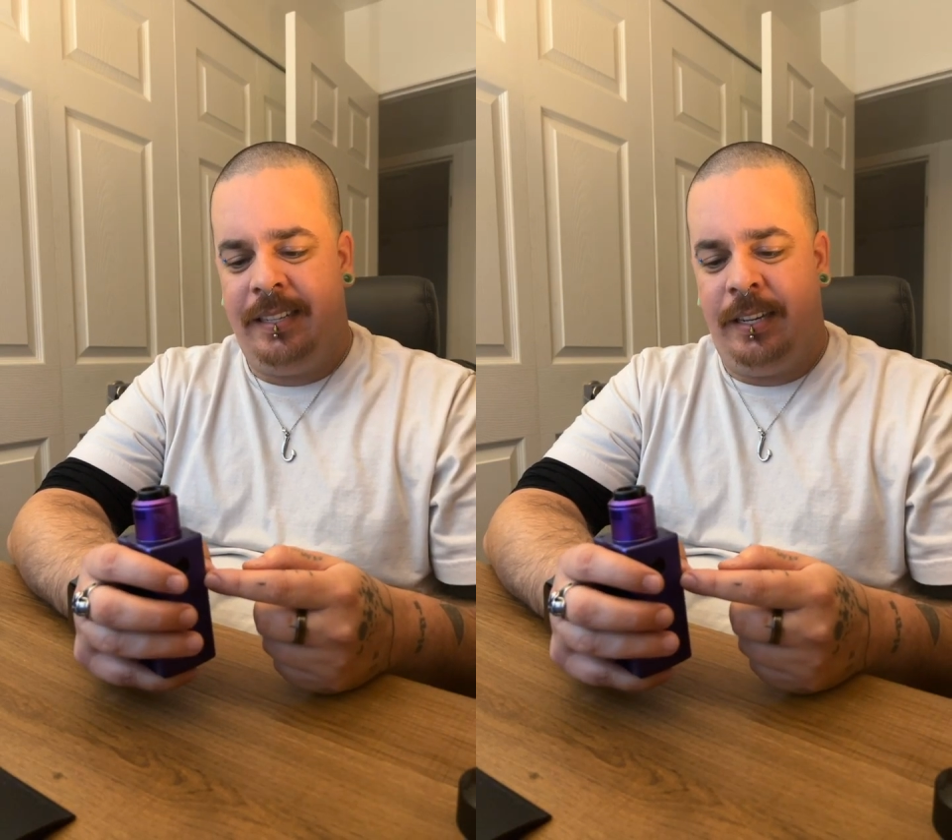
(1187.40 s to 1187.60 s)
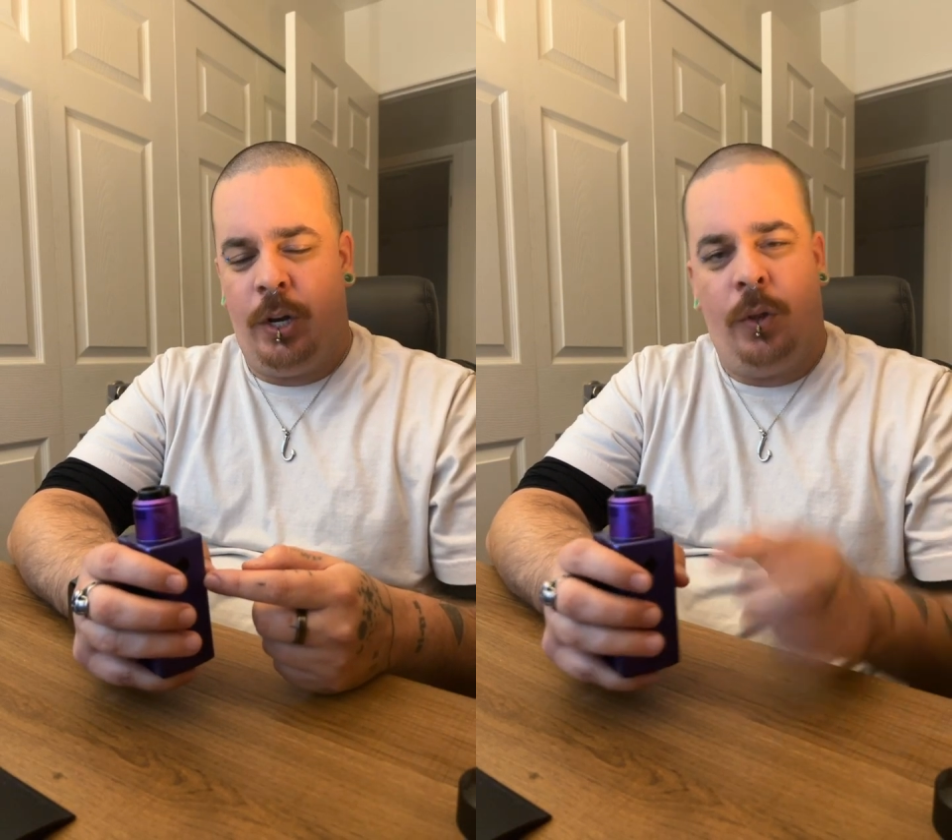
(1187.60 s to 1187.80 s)

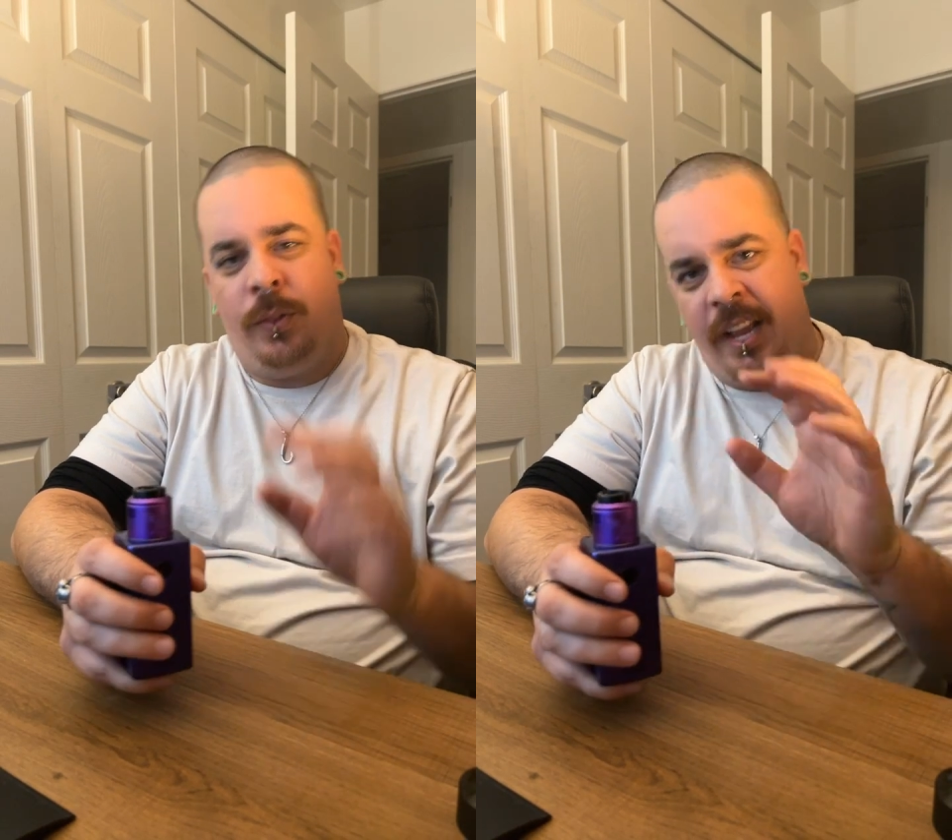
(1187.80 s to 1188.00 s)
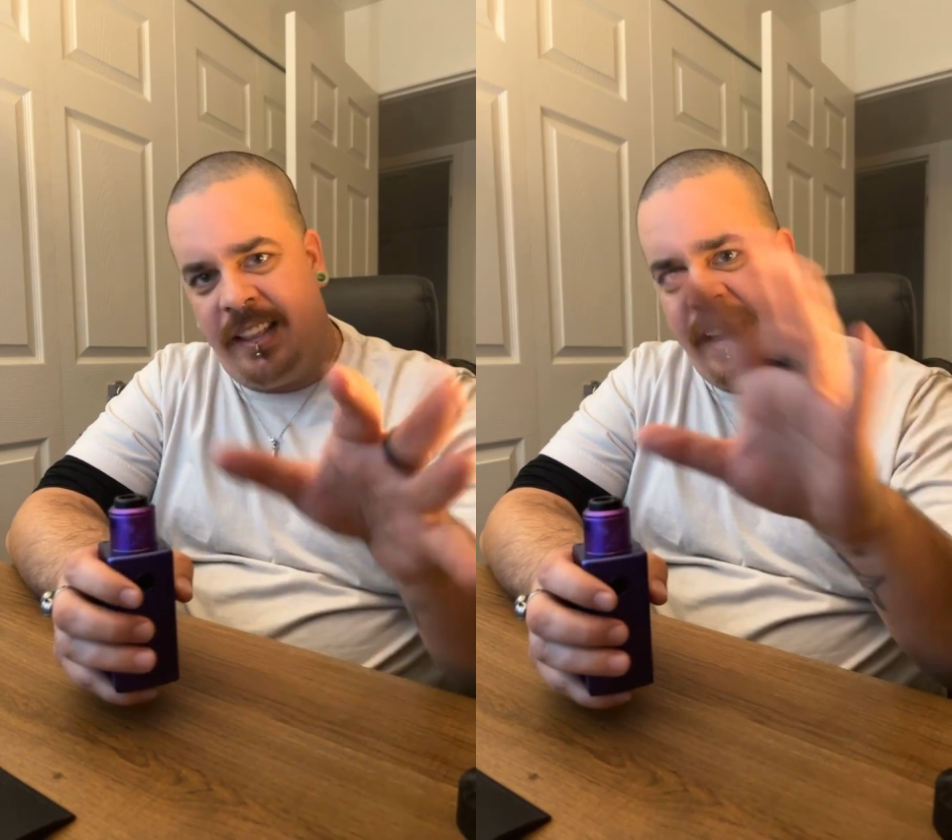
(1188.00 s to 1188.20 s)

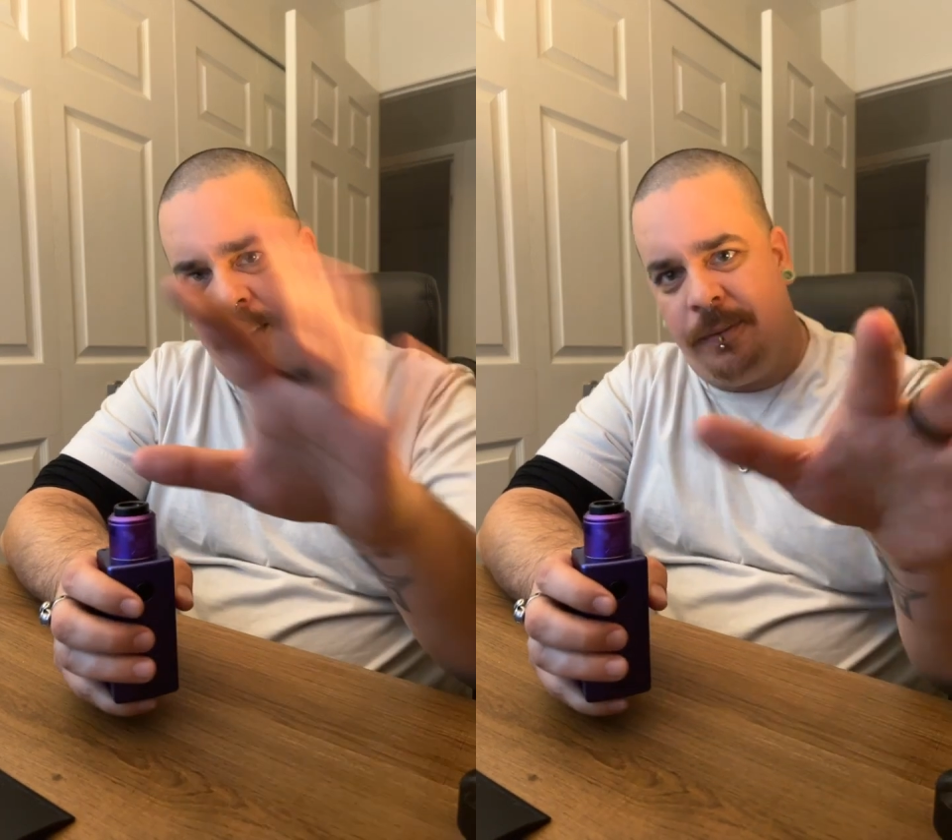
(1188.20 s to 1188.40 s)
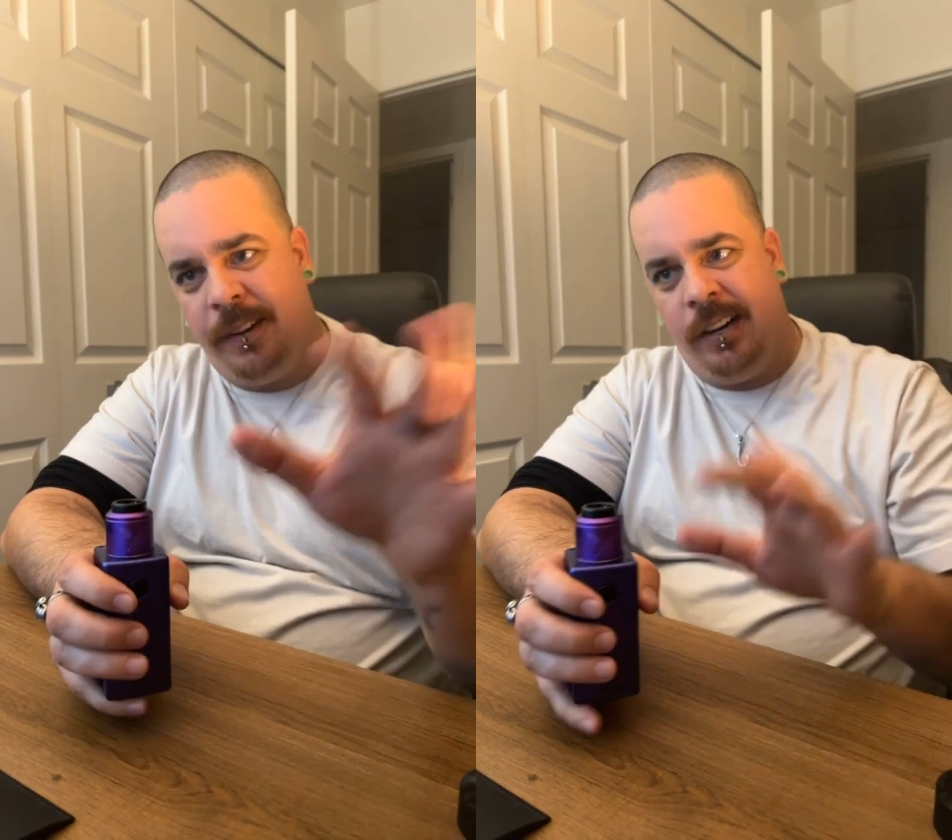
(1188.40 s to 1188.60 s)
They
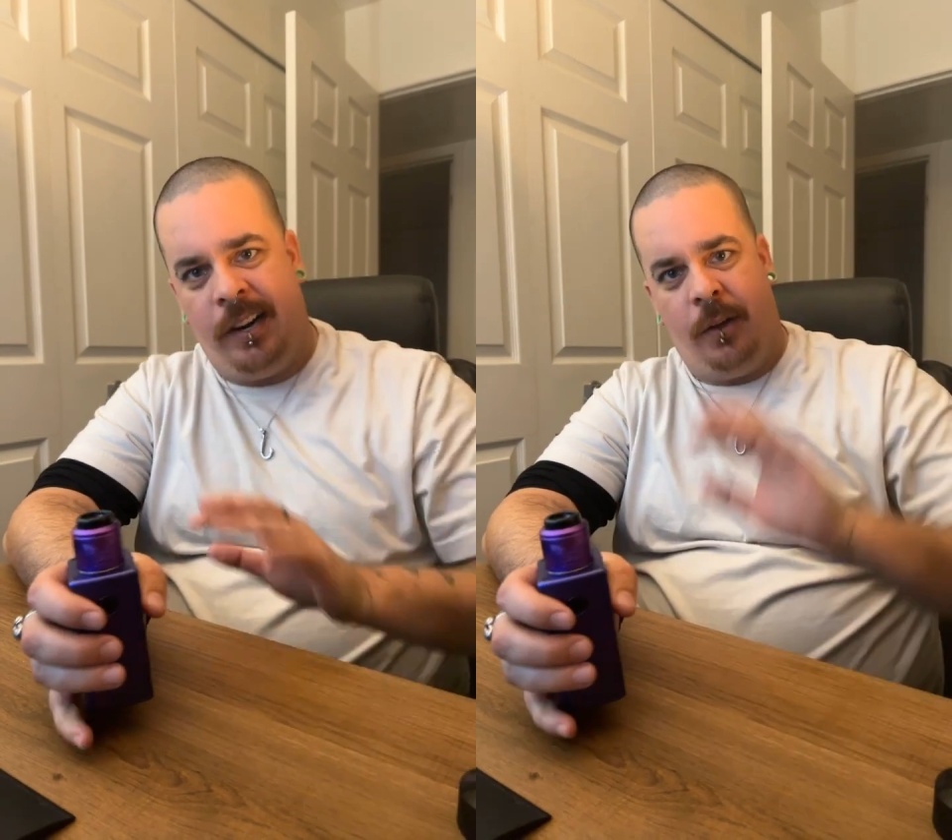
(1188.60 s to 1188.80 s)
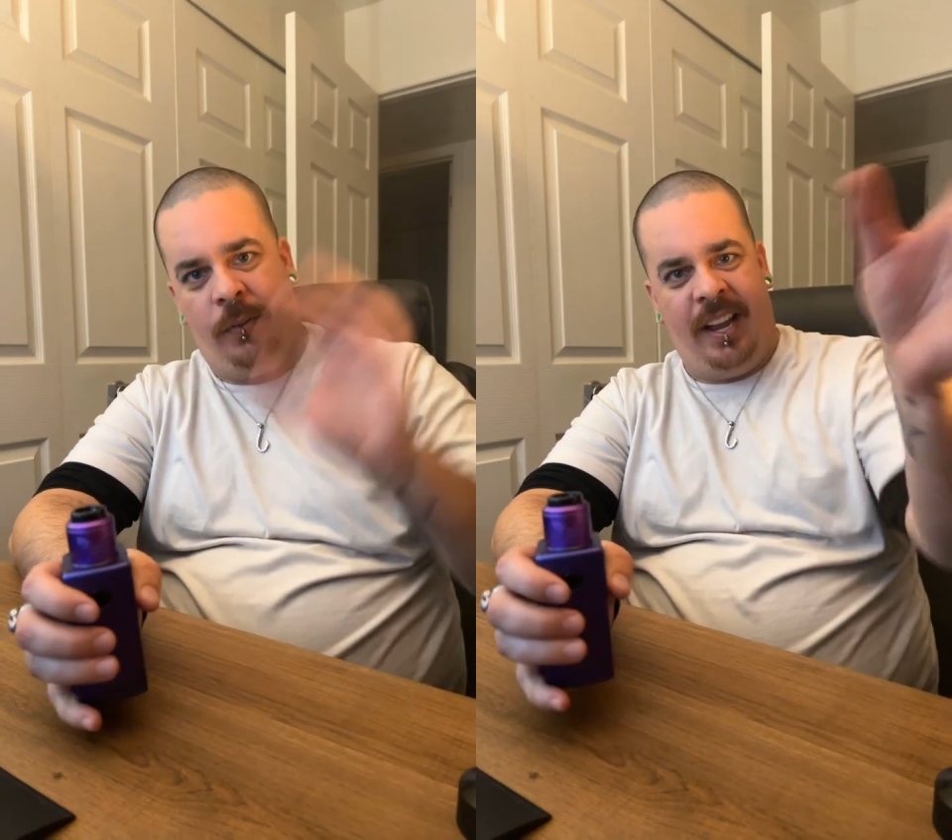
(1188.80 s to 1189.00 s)
can figure it out.